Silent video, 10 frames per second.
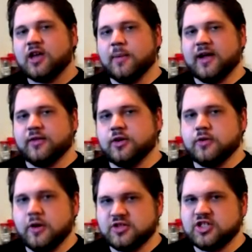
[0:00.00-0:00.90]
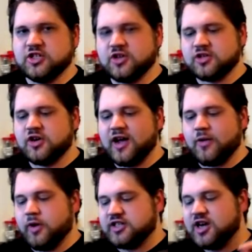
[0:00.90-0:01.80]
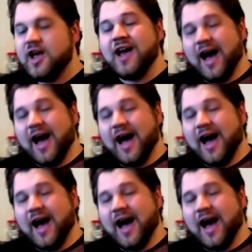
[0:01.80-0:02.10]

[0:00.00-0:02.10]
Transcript: coming out in the new OCG structure deck, which